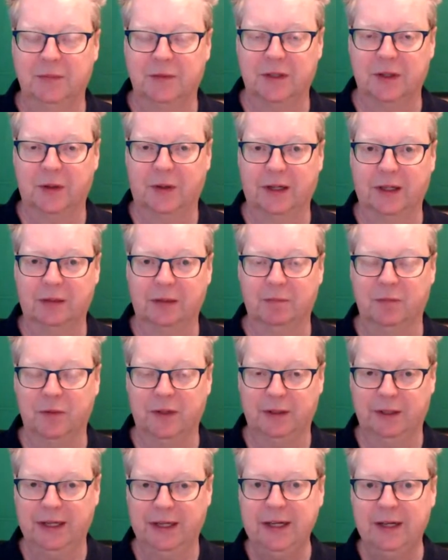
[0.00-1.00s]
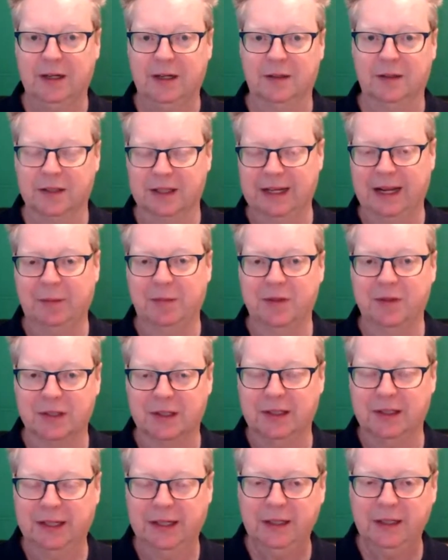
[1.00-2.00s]
Um, so I can link to the
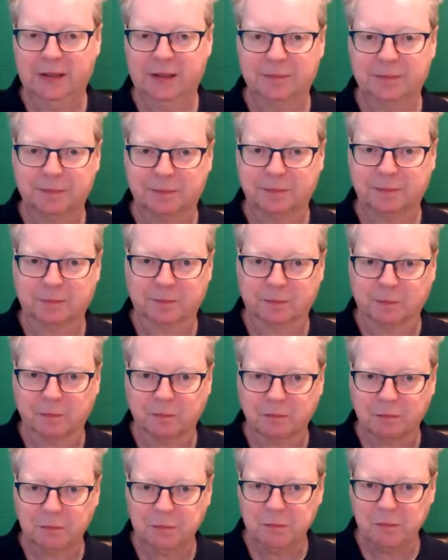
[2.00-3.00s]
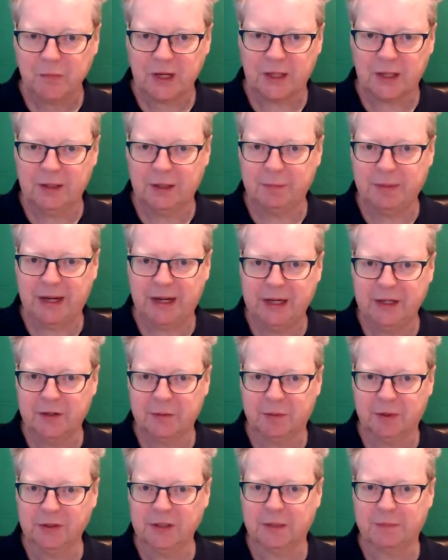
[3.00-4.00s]
Amazon link, the
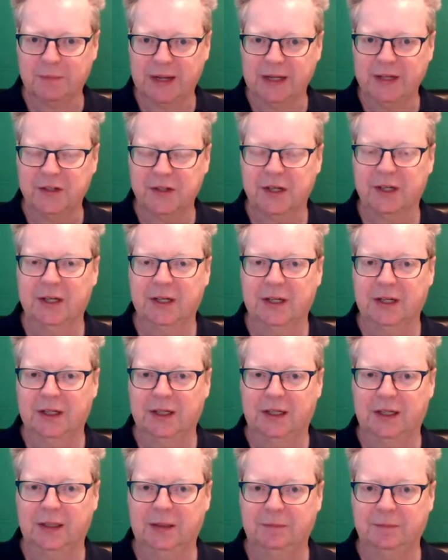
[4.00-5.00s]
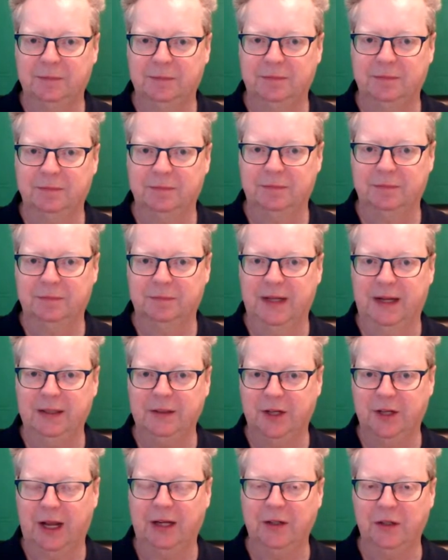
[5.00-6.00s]
page, the product page, um,
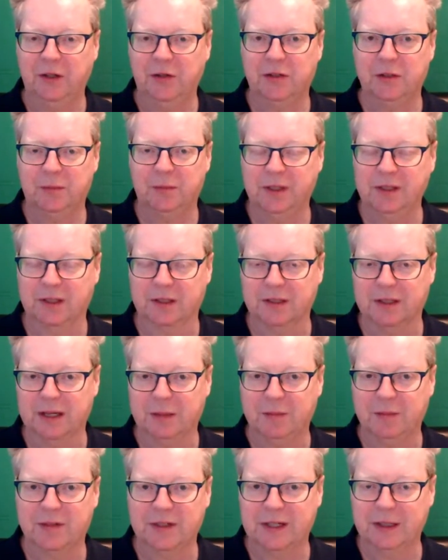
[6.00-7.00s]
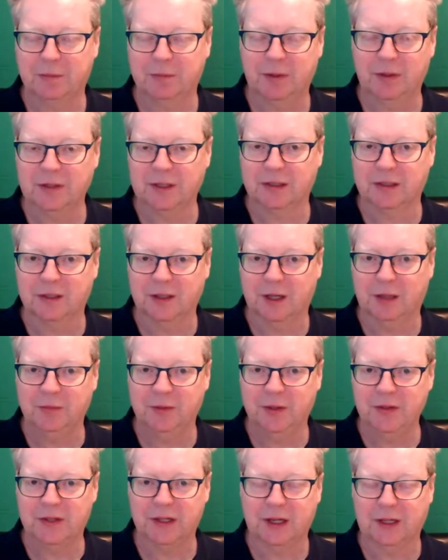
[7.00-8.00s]
and and use the product and demonstrate the product
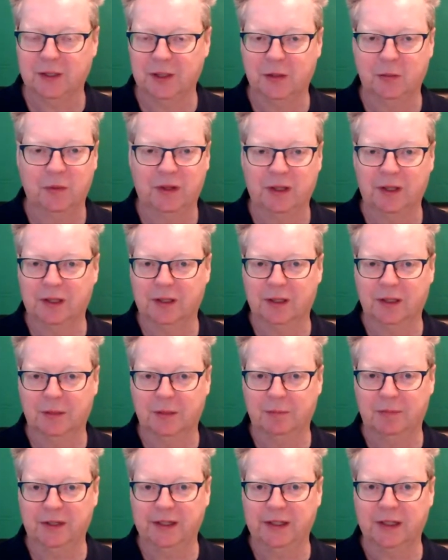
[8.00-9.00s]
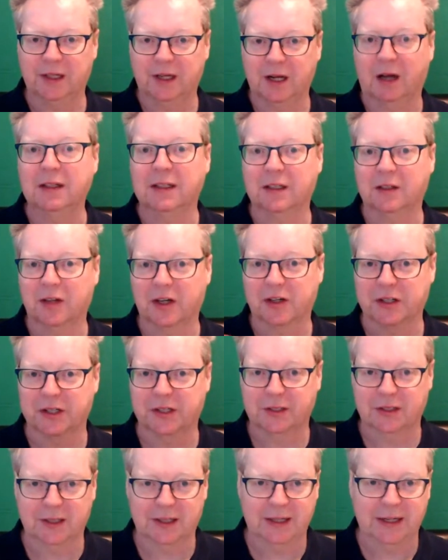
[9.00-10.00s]
that I'm using. I do it with a, a brilliant garlic
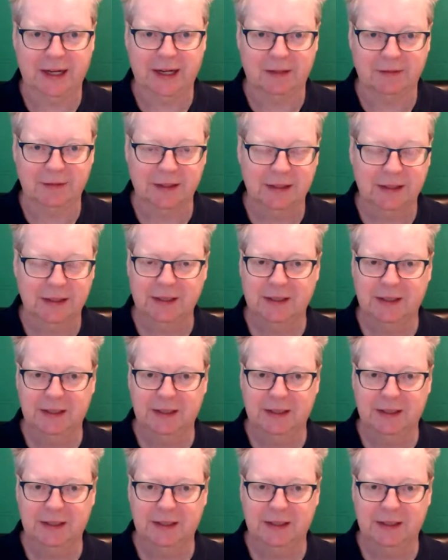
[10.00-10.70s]
crusher that I have.